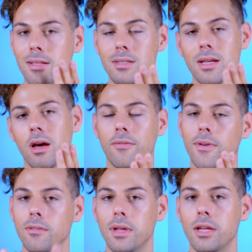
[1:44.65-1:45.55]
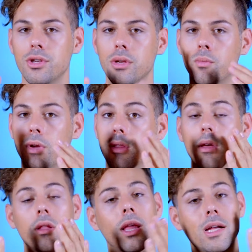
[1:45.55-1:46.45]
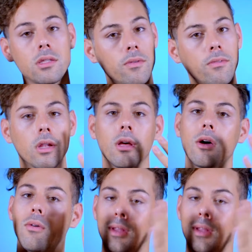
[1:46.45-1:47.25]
style foundation with lots of glow,